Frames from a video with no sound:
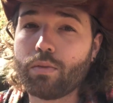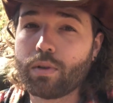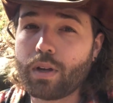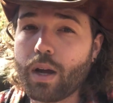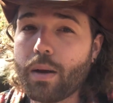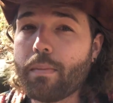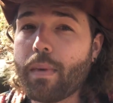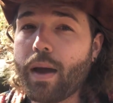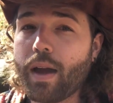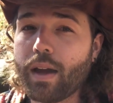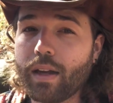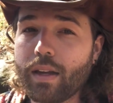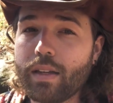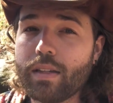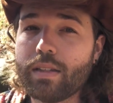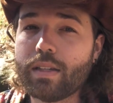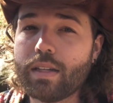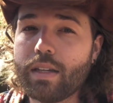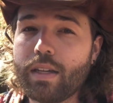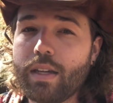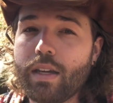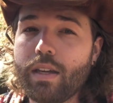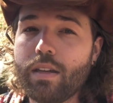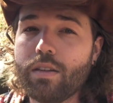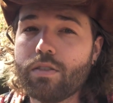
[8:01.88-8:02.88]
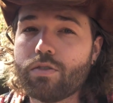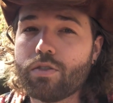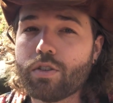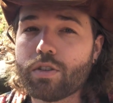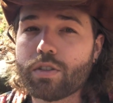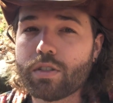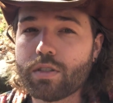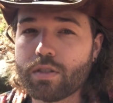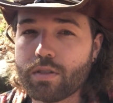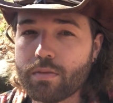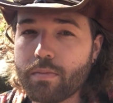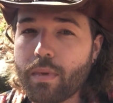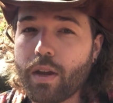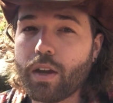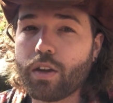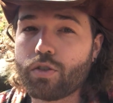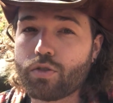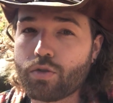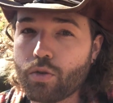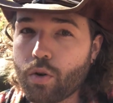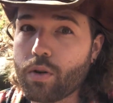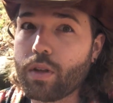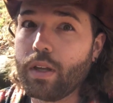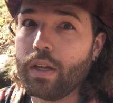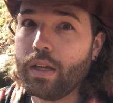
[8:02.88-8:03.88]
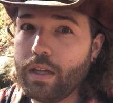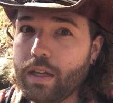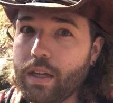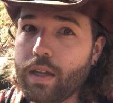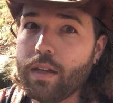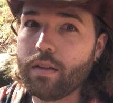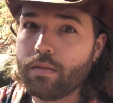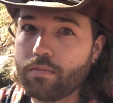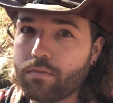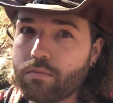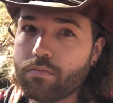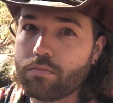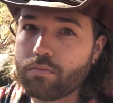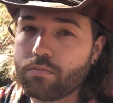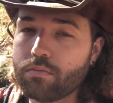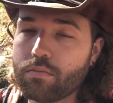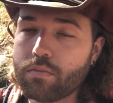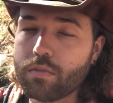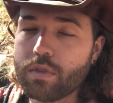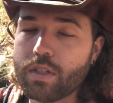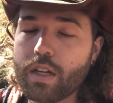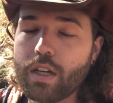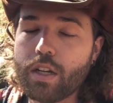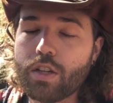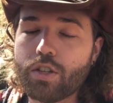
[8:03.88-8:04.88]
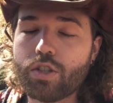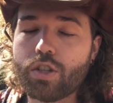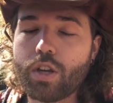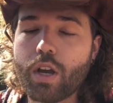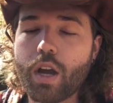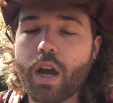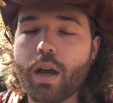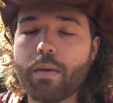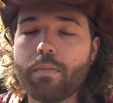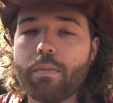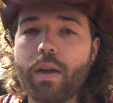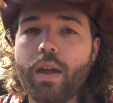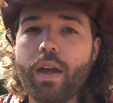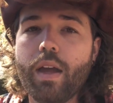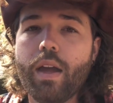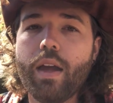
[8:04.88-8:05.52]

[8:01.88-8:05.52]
come back into heat, just to make sure that he did his job.